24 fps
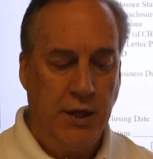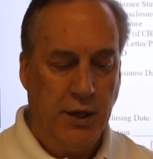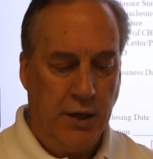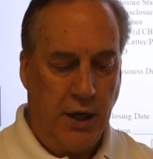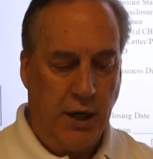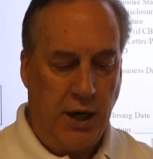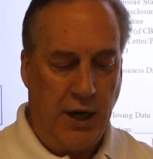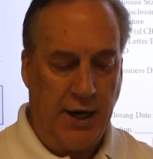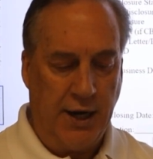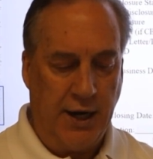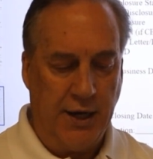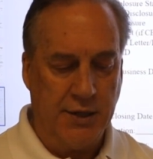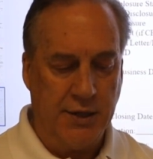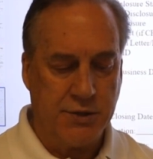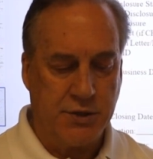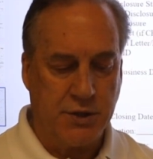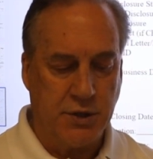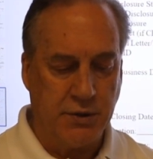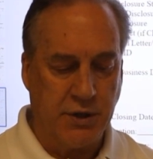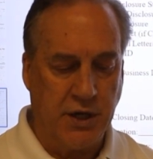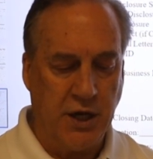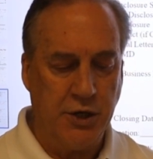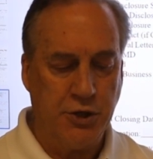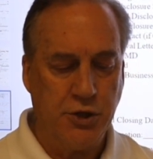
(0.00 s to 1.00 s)
So
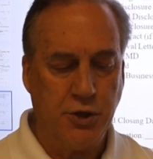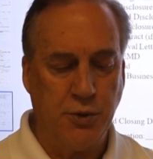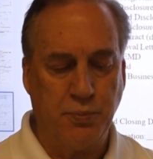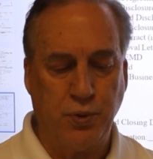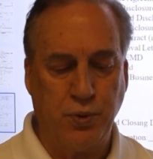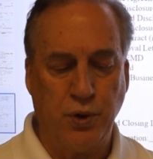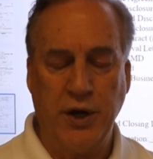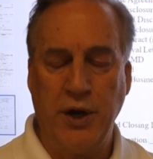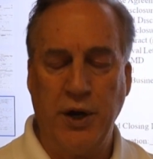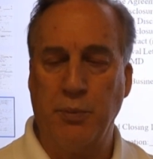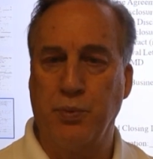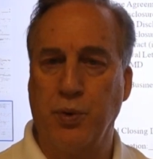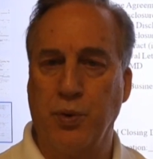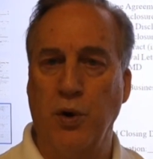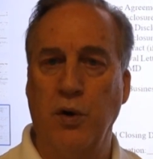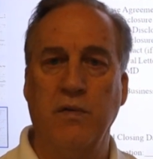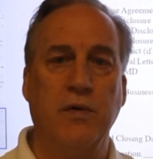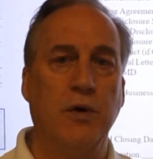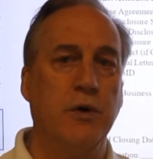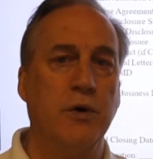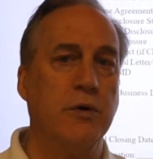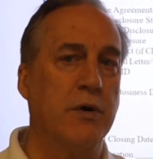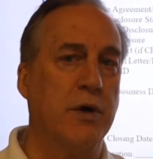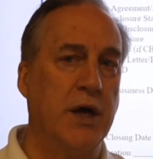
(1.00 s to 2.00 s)
get your
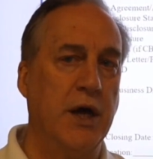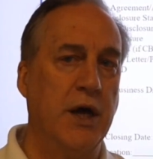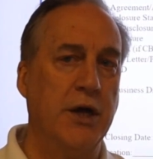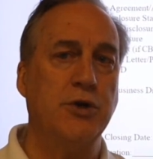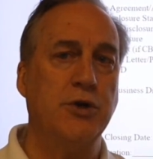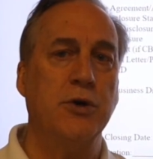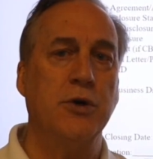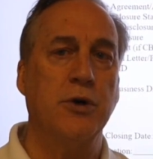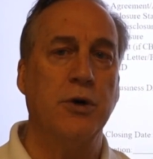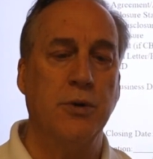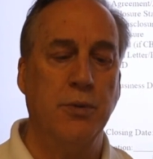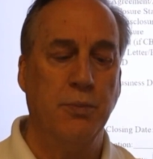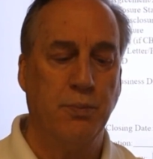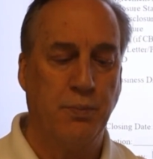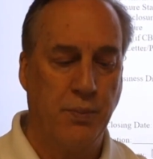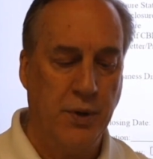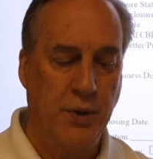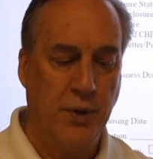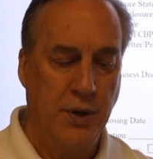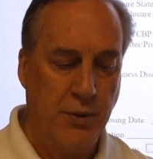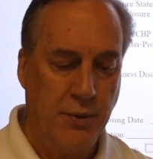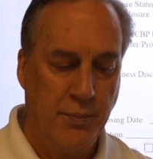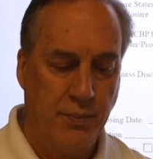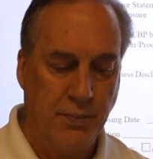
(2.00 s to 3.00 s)
pre-approval, get your
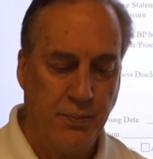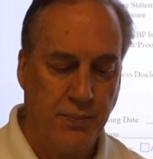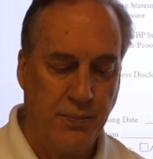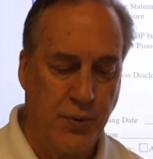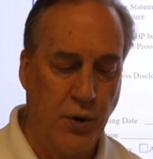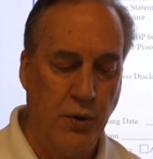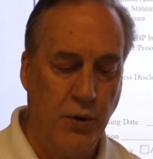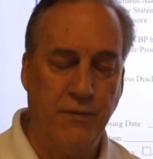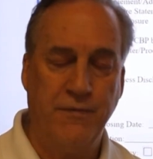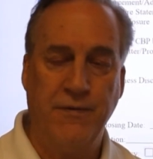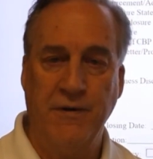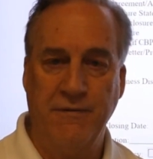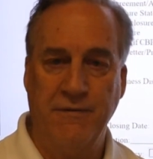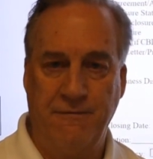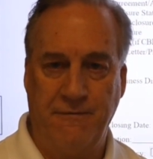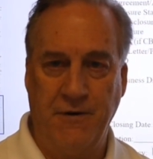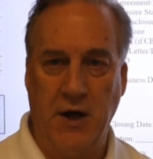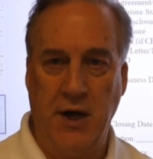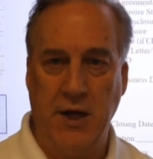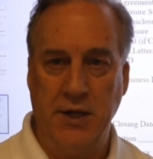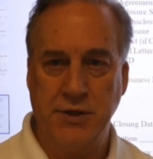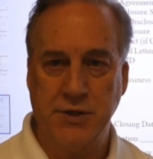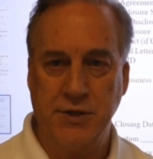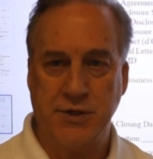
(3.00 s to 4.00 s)
proof of
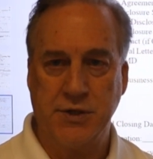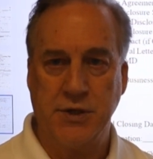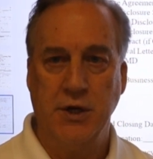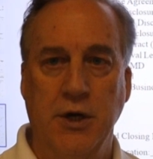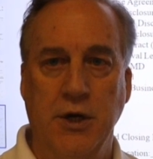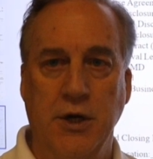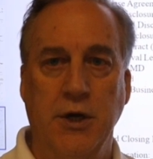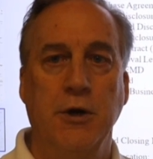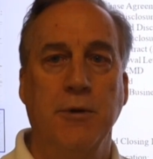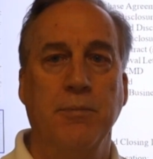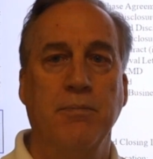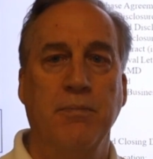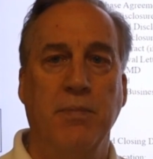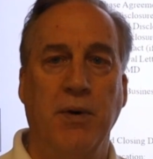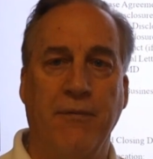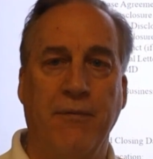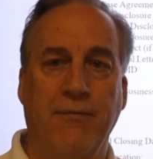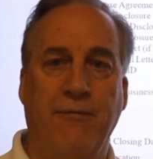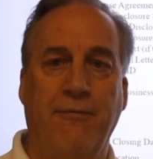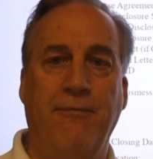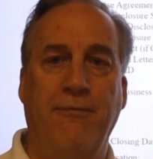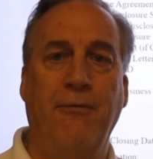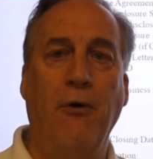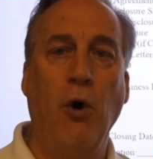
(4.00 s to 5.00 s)
funds
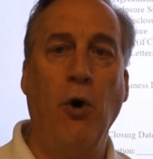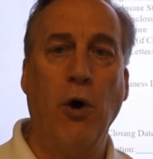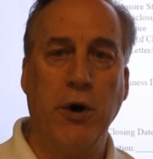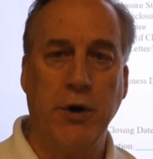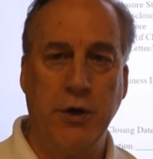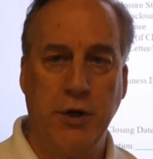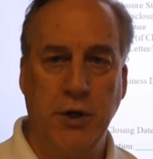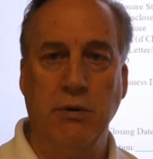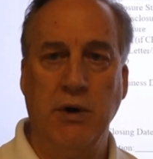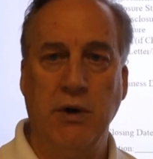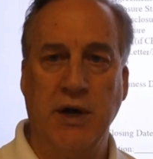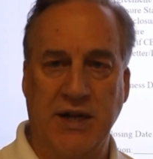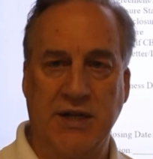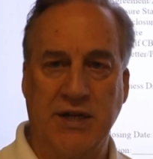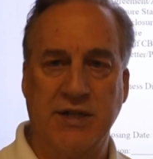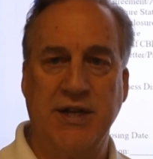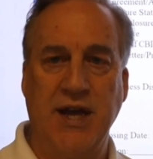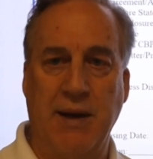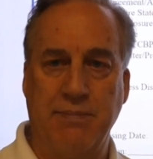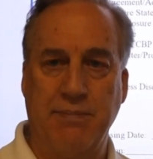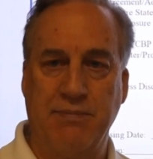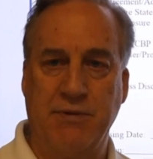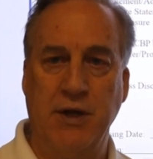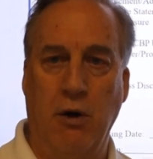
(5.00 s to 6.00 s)
before you
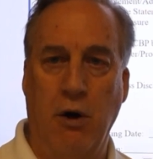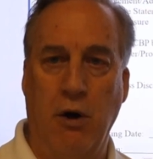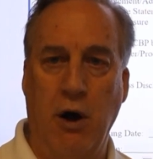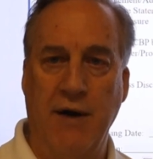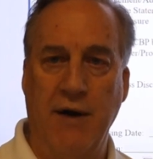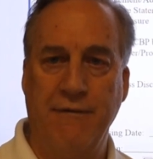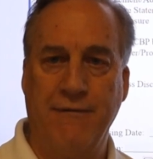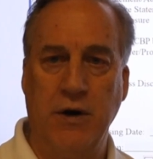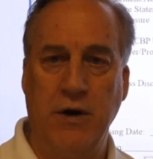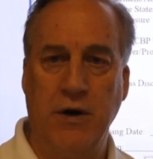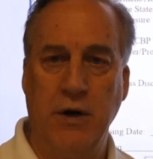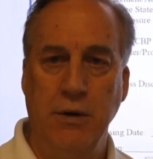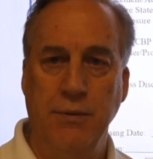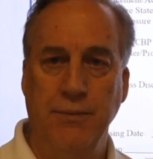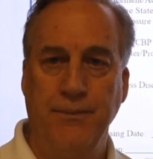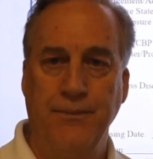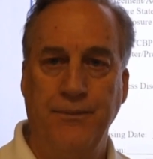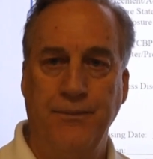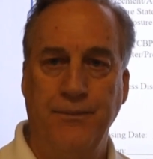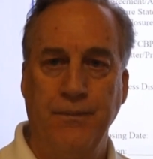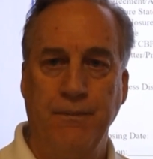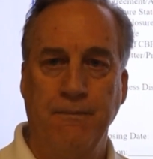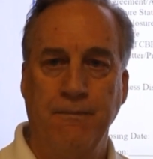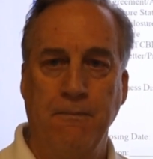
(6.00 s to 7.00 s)
accept an offer
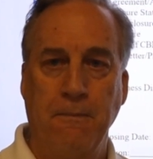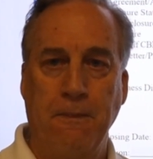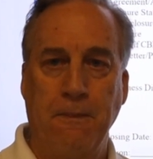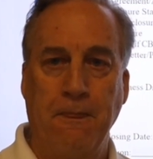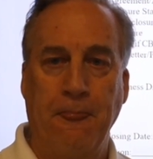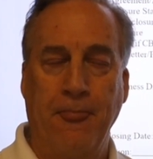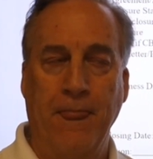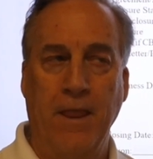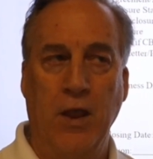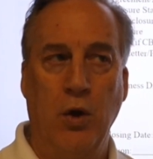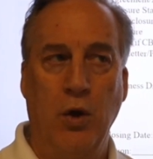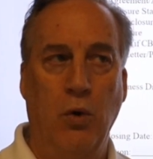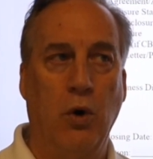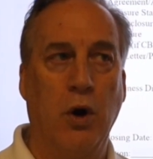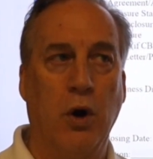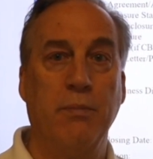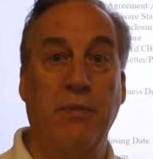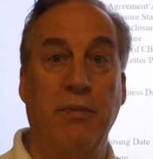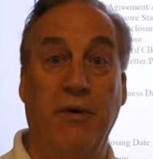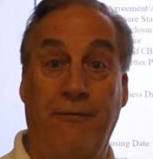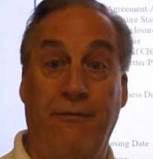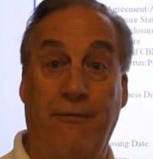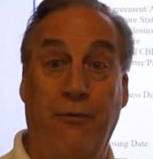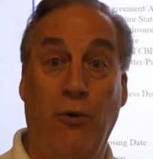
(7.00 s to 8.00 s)
or
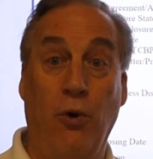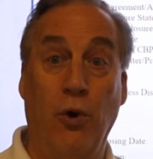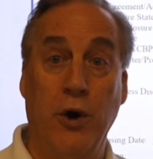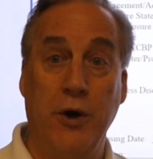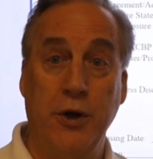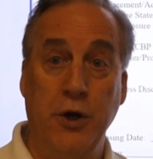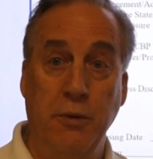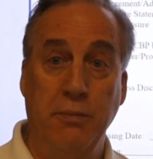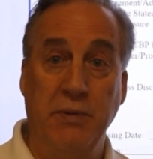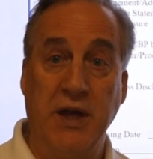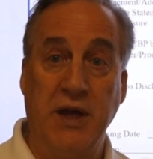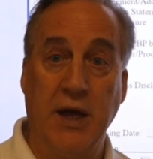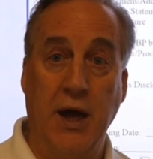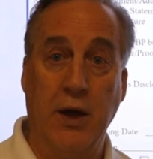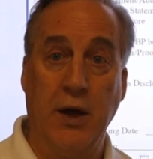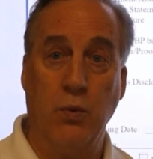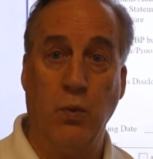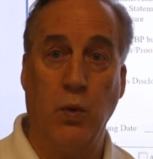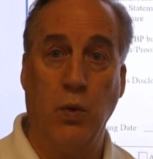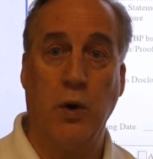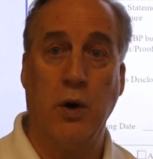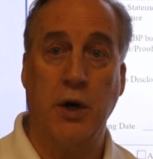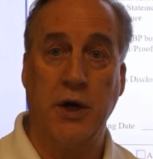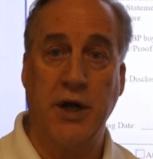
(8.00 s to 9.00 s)
before you begin
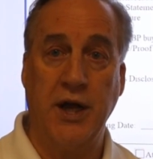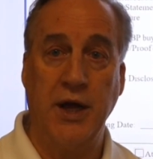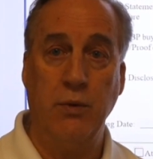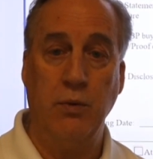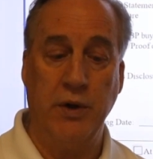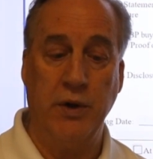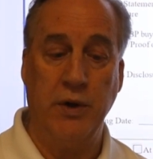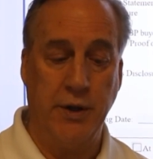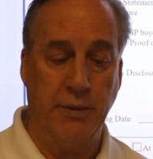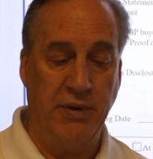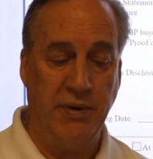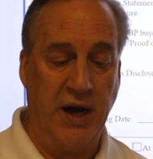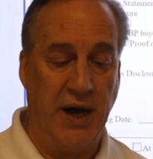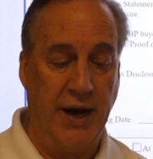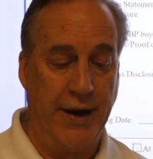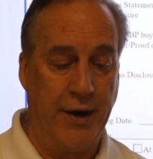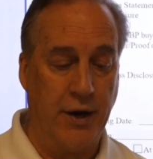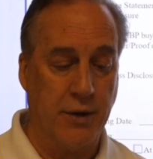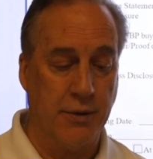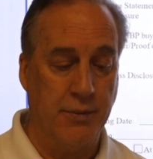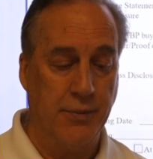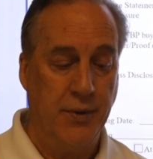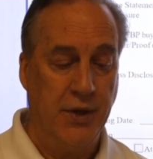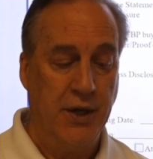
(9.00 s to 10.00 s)
working with the buyer.